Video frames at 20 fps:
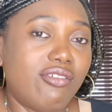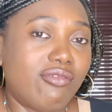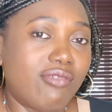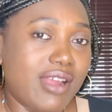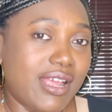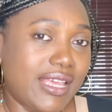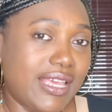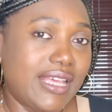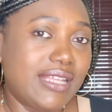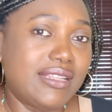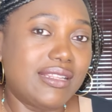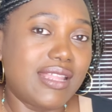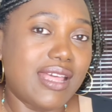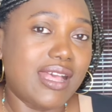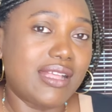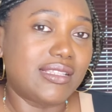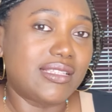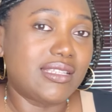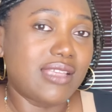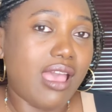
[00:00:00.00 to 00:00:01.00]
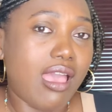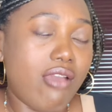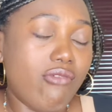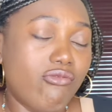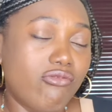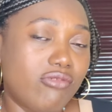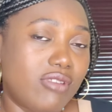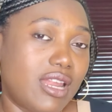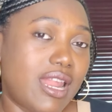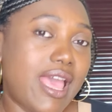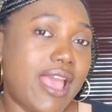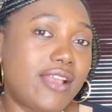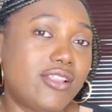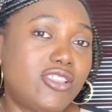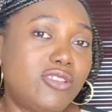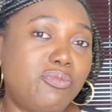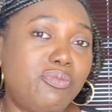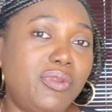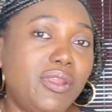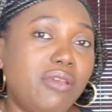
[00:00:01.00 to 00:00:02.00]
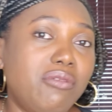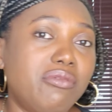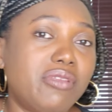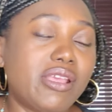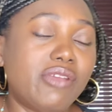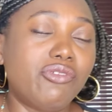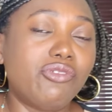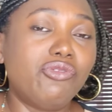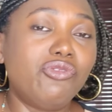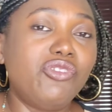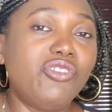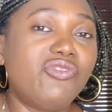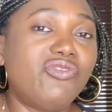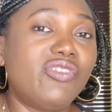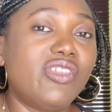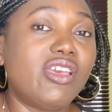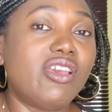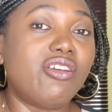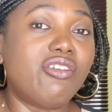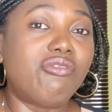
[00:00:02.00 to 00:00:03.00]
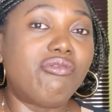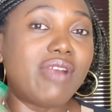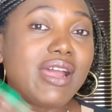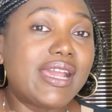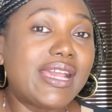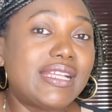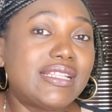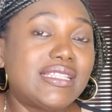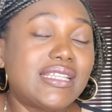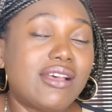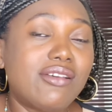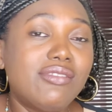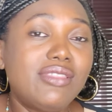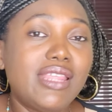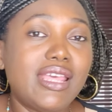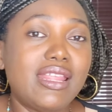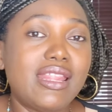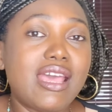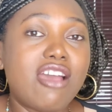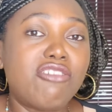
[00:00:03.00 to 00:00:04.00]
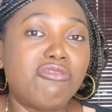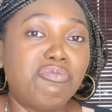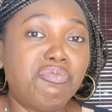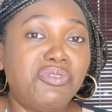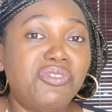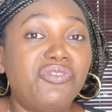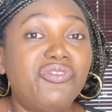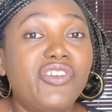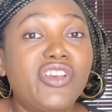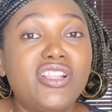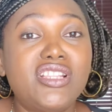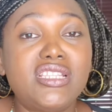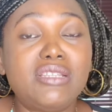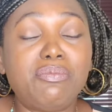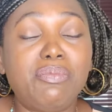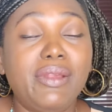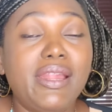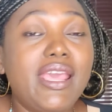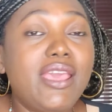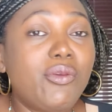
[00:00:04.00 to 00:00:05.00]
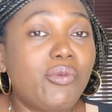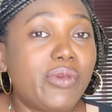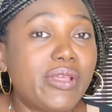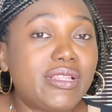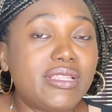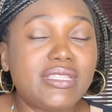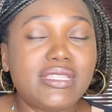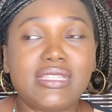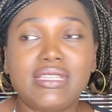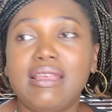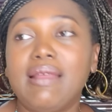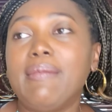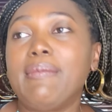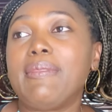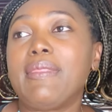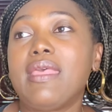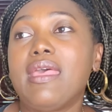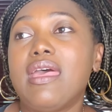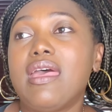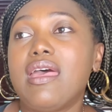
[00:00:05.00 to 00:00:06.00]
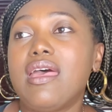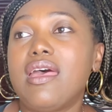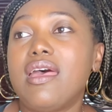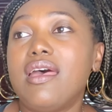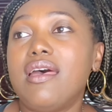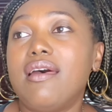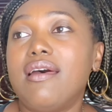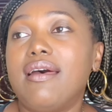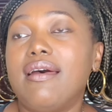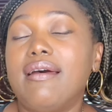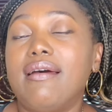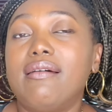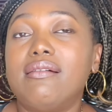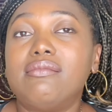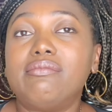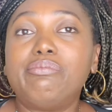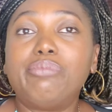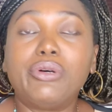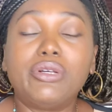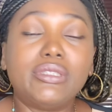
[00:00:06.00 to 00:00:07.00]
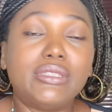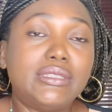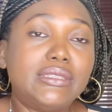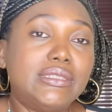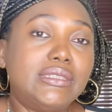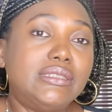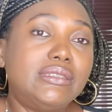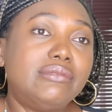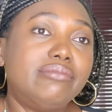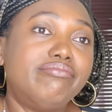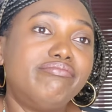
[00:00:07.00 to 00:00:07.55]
a racket that I would like to play with. I don't know if there are rackets out there that I prefer to play with. But